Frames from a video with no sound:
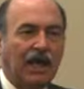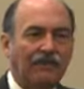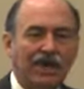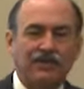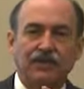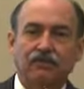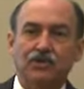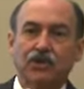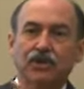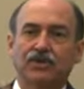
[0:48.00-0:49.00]
I've asked you, and we'll
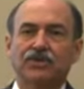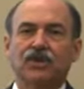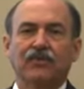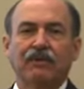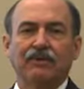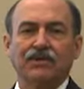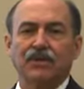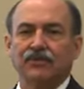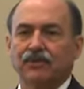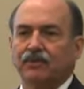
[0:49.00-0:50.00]
show you the survey
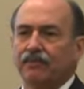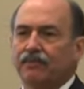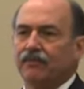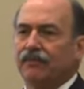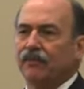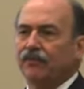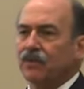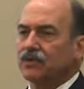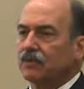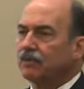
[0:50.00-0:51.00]
results from the
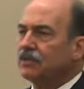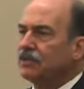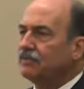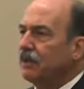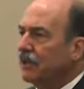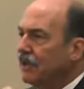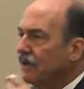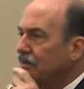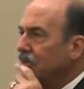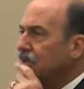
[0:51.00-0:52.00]
folks who are participating
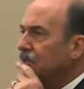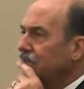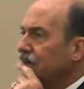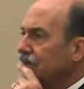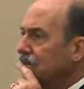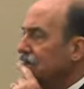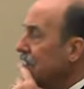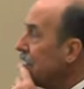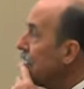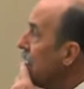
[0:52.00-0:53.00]
here in this seminar today.
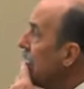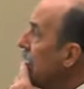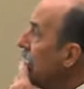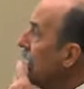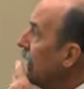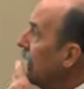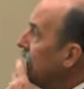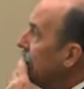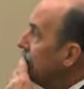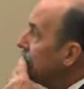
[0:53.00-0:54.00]

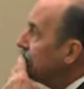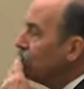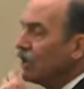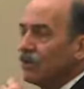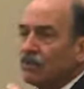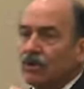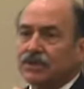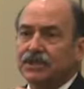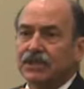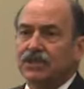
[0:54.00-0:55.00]
What are the
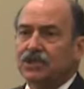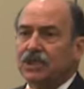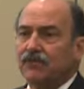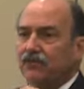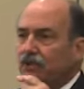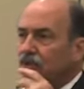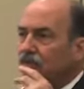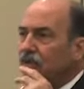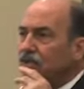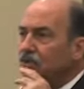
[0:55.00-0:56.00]
roles that the Chief Human
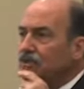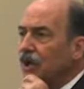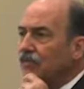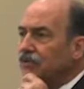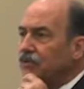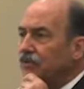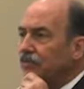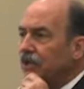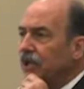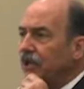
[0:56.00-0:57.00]
Resource Officer can
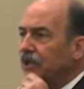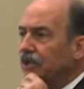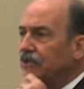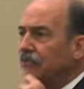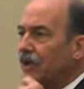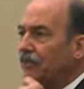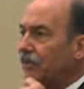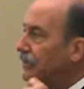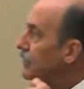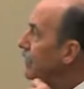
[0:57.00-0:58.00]
play in
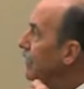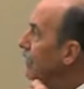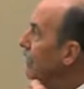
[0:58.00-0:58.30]
developing the team?